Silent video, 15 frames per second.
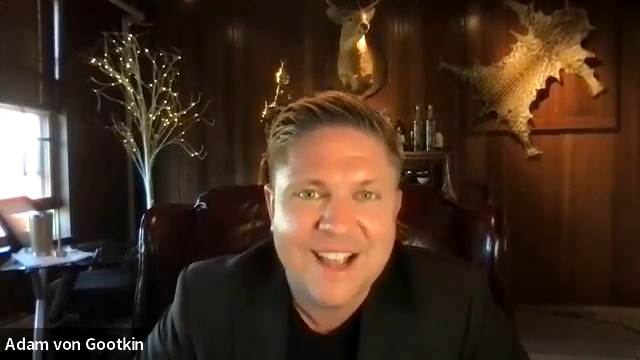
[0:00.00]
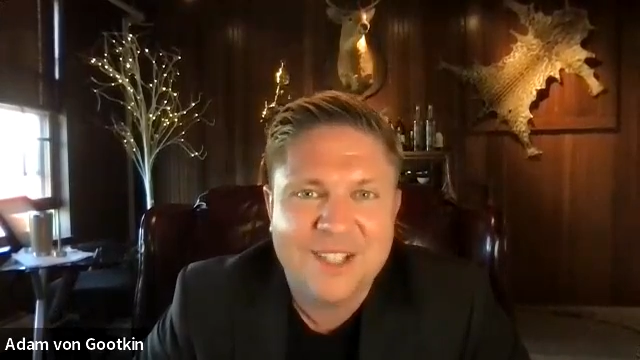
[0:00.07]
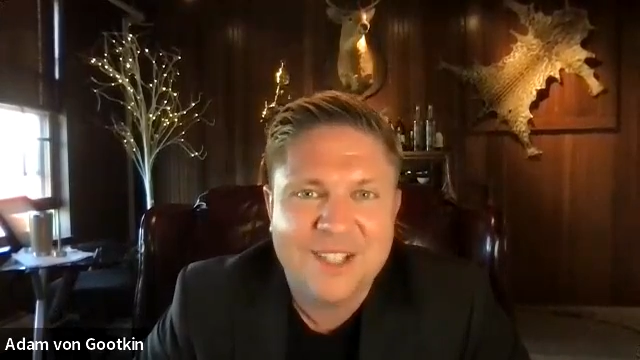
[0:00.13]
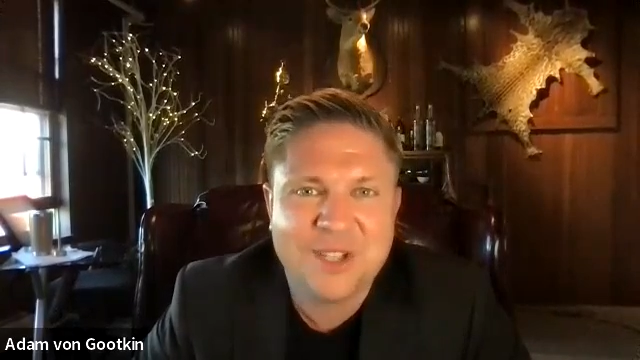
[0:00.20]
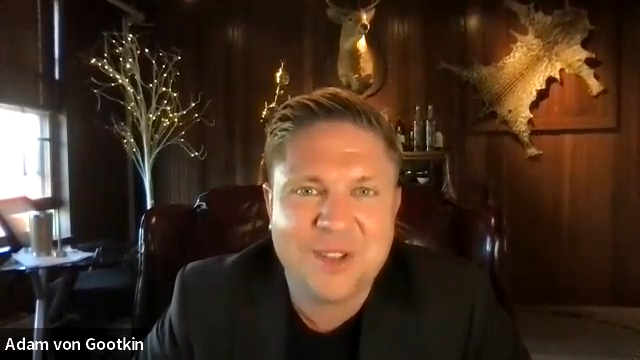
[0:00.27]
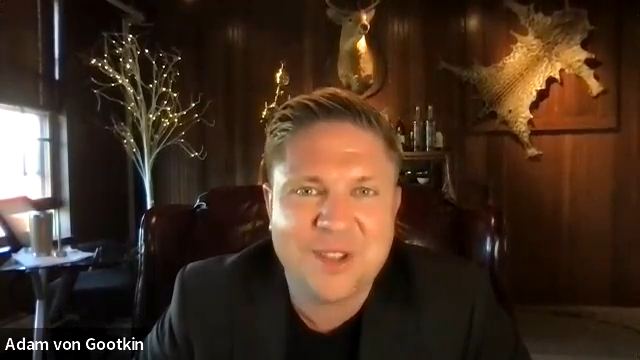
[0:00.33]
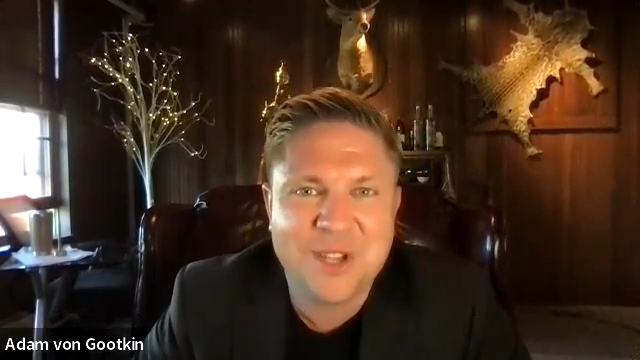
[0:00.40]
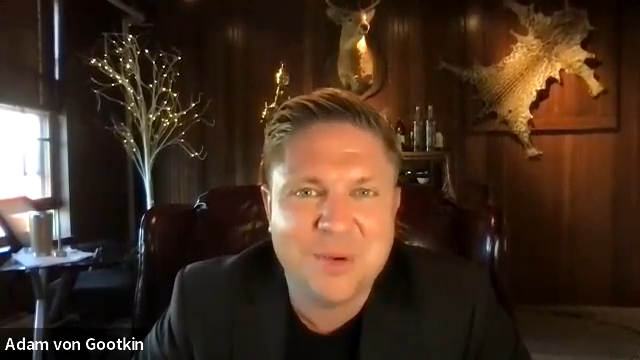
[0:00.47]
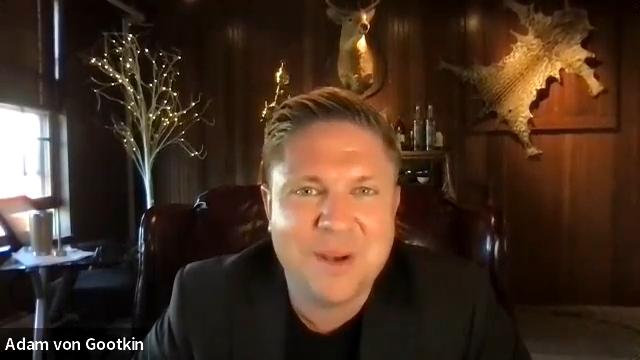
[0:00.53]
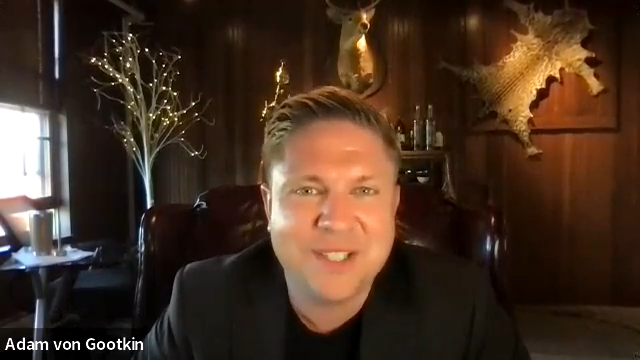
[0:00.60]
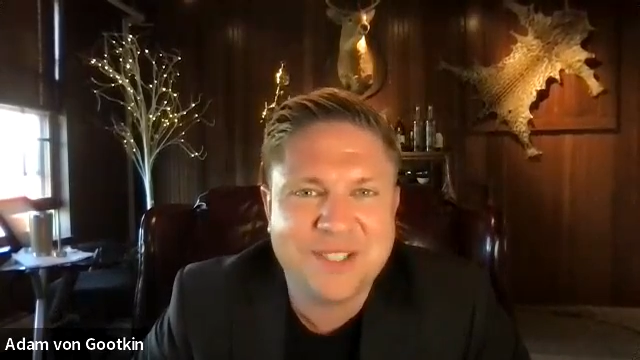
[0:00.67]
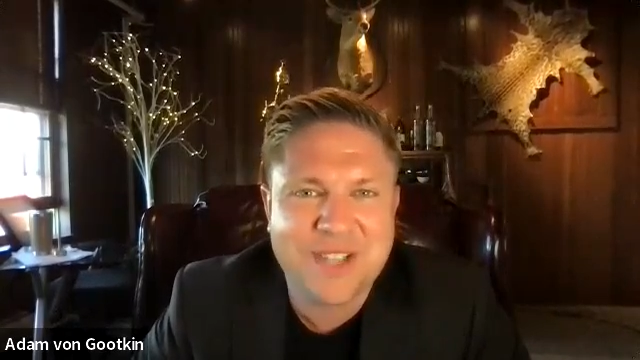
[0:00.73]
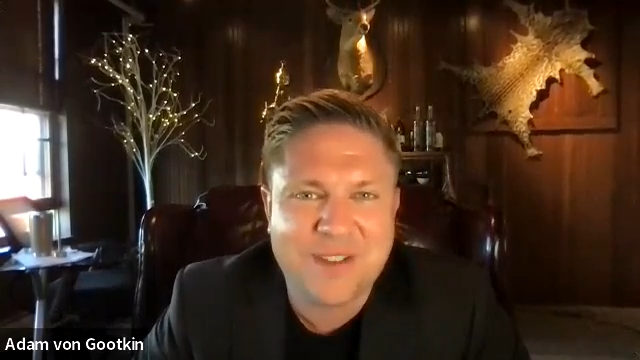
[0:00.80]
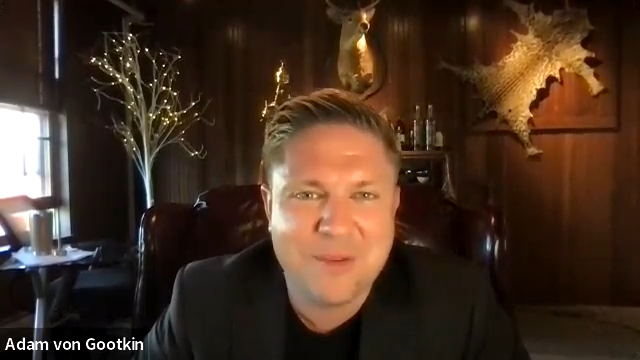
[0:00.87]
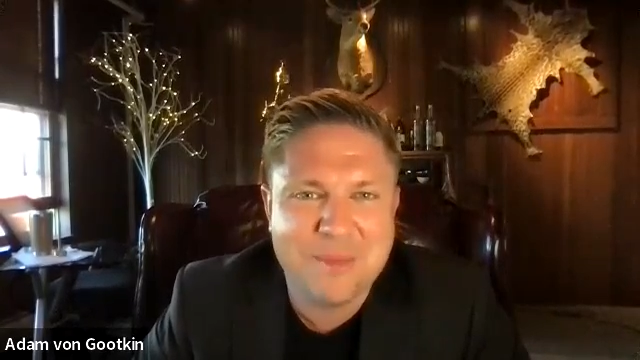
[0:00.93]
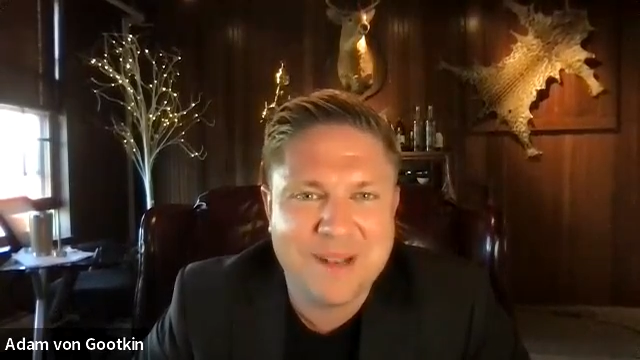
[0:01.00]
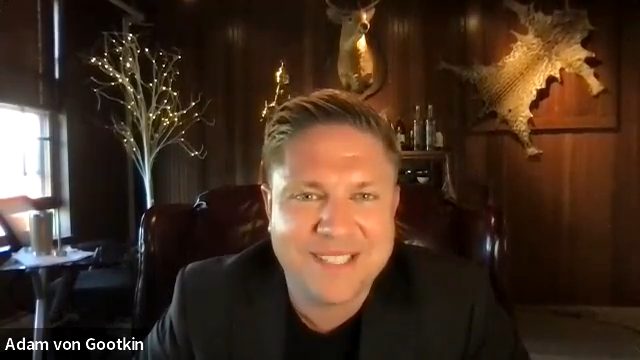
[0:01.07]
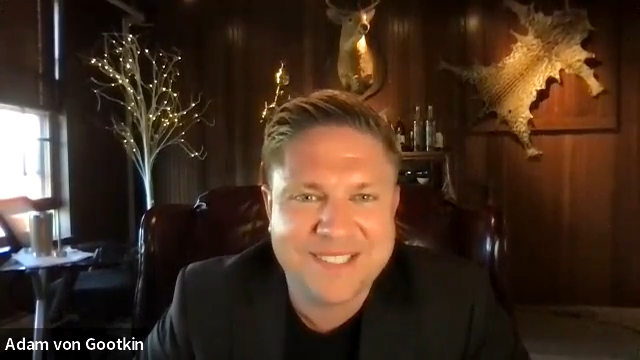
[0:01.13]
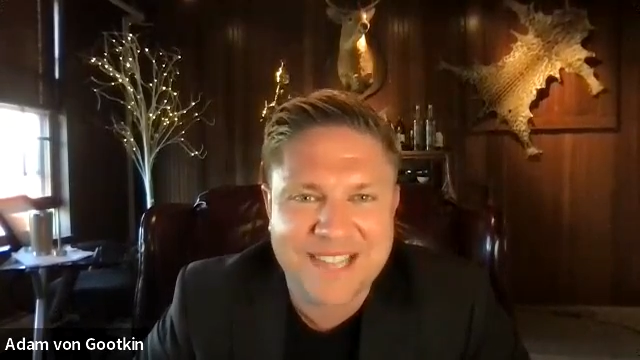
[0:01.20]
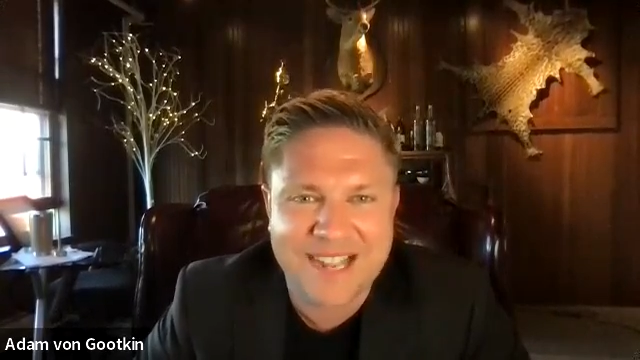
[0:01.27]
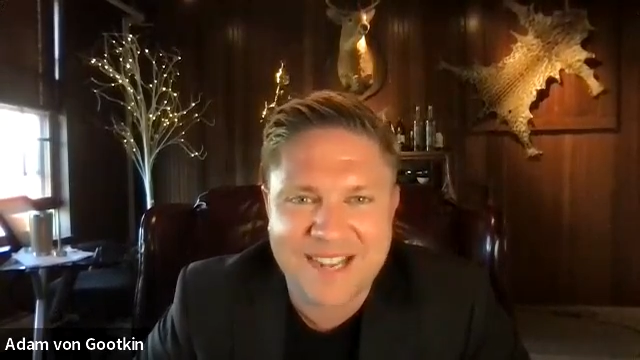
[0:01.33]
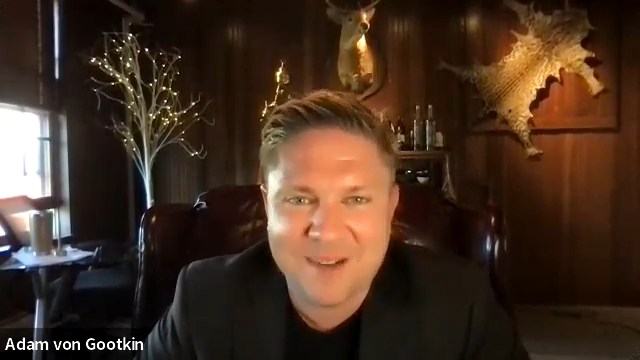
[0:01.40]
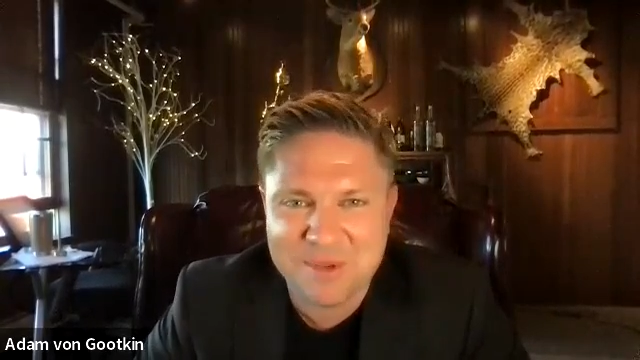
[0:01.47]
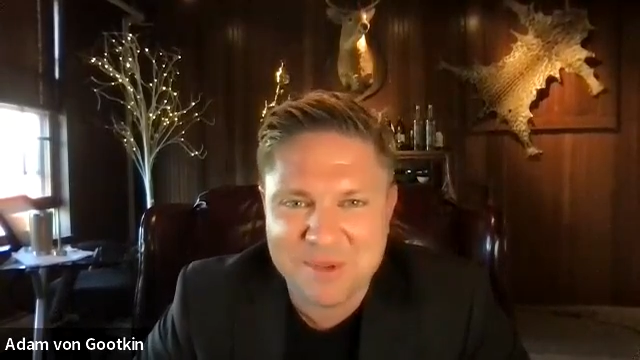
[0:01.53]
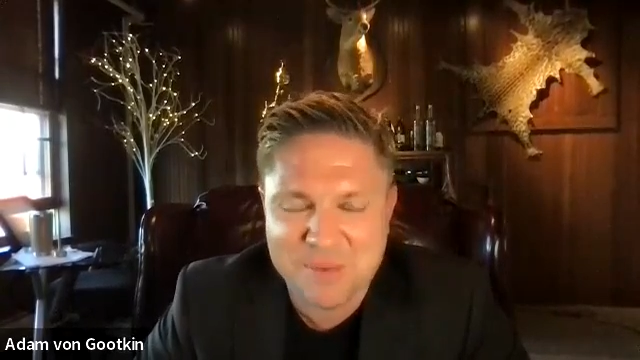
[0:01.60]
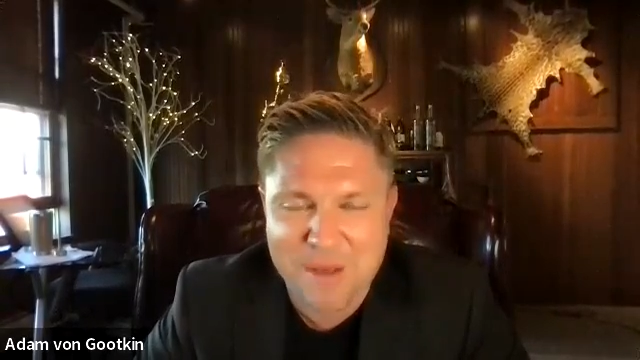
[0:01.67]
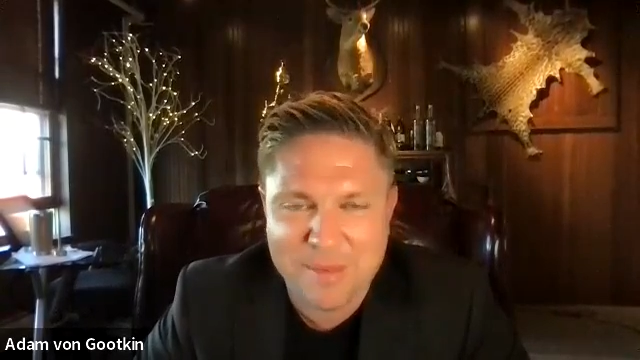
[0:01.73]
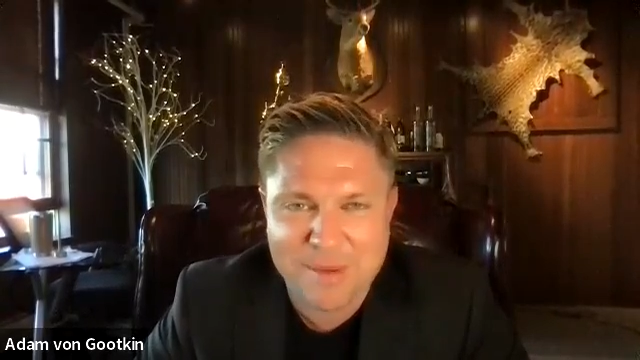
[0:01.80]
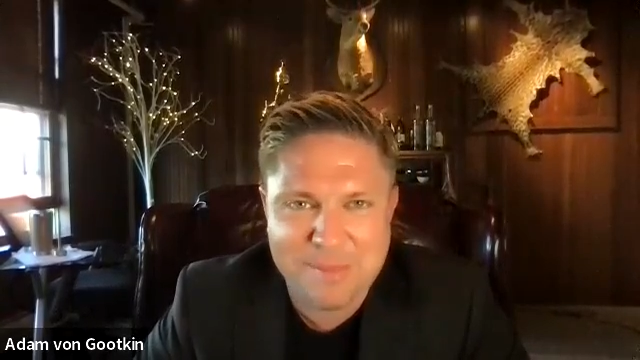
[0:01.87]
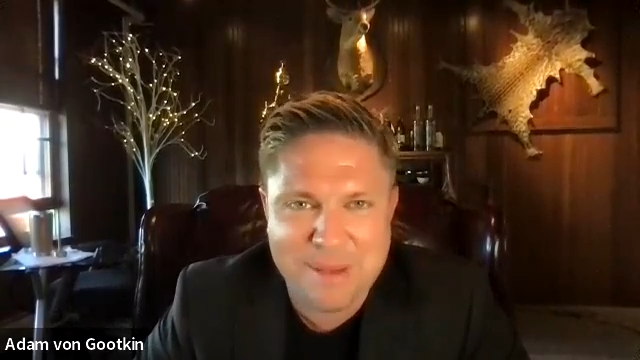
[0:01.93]
So the US government decided it was
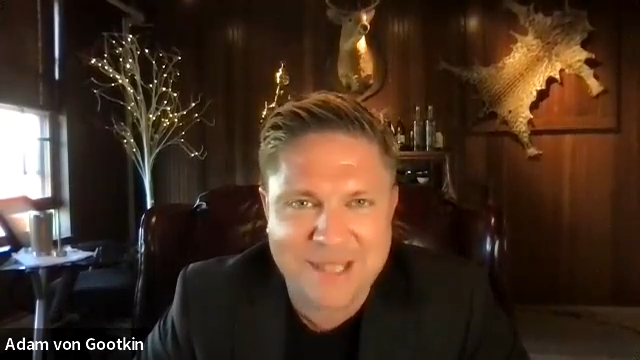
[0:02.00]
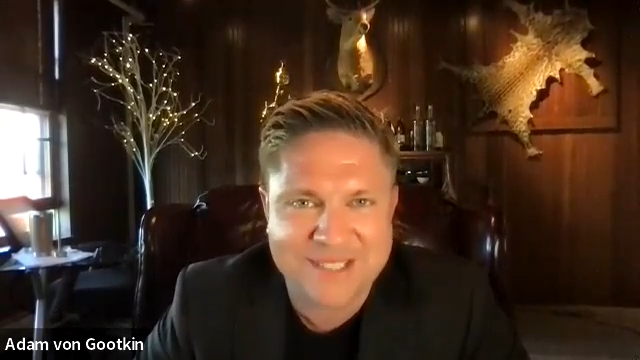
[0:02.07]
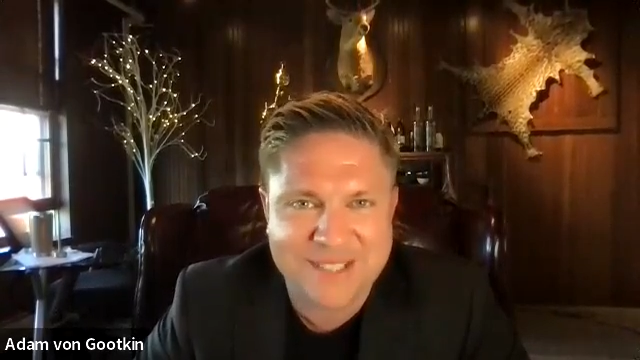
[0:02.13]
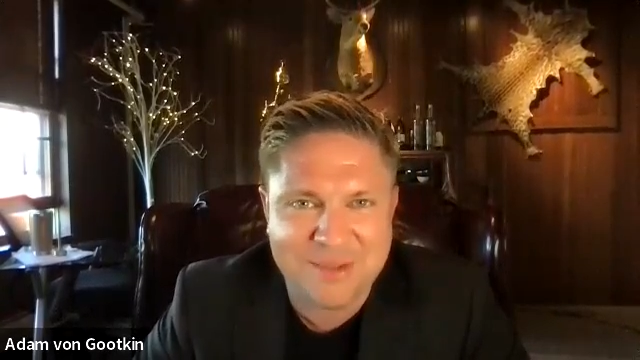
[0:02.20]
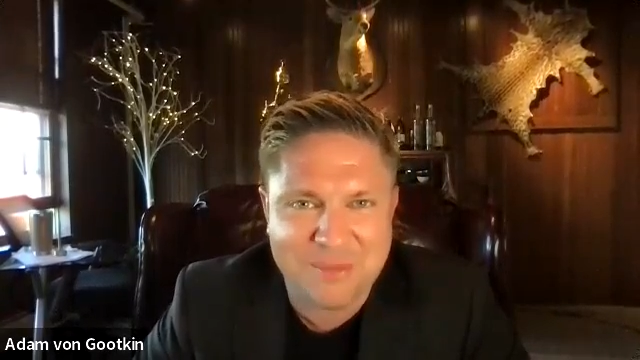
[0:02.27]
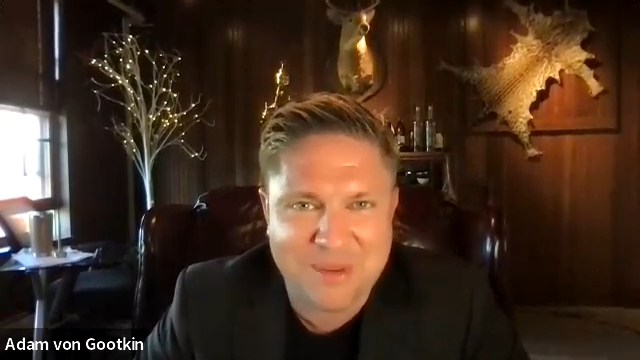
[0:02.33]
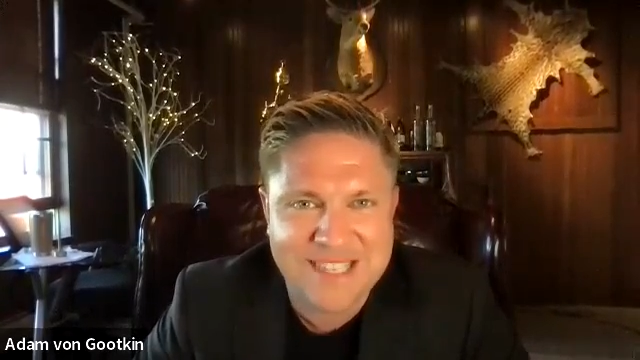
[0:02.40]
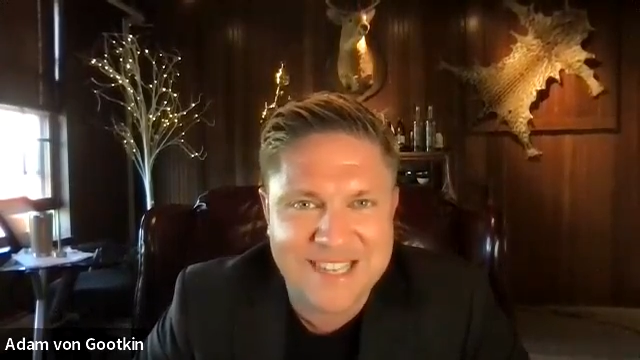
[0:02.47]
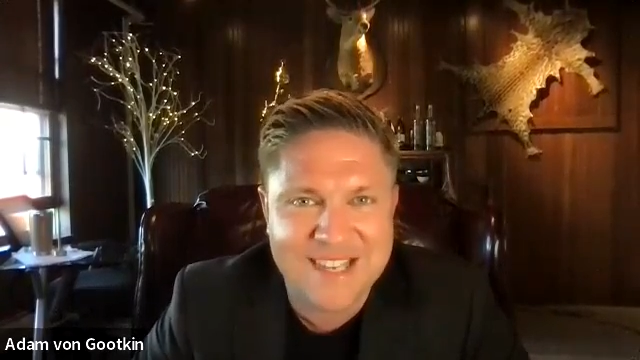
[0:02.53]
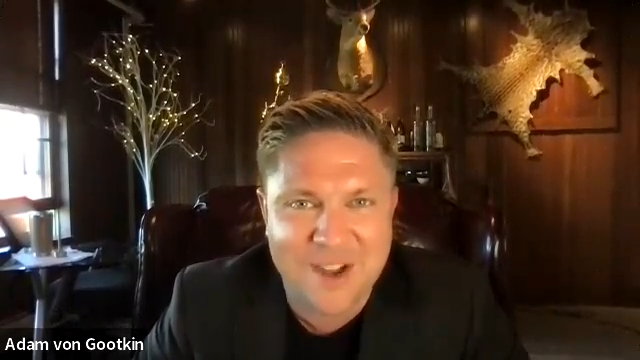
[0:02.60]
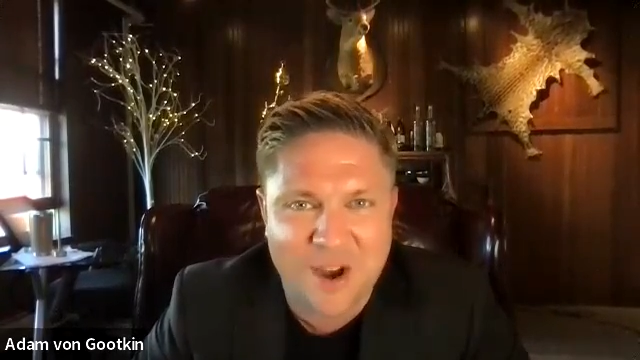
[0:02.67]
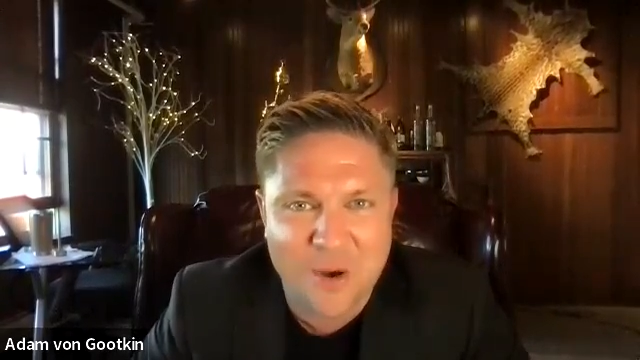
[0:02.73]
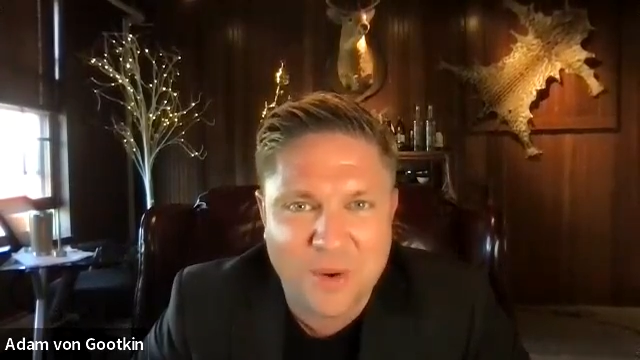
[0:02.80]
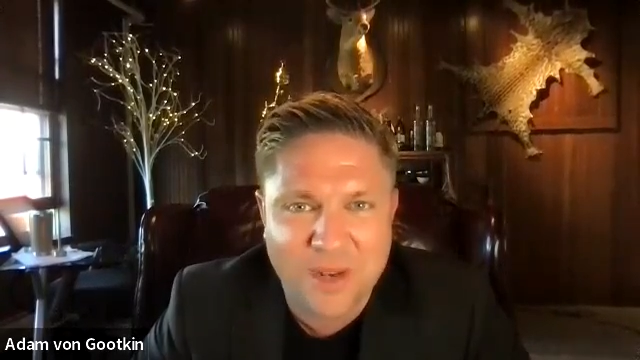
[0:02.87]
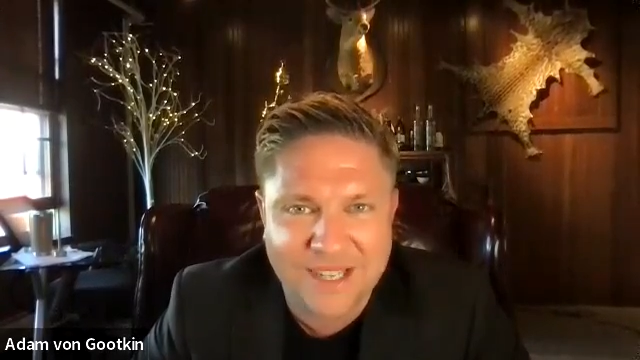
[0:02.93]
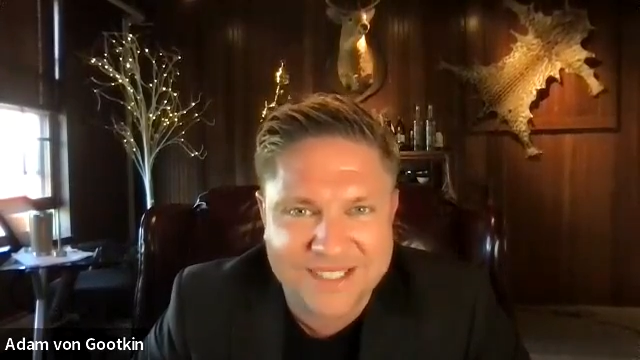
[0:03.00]
probably best that we didn't own a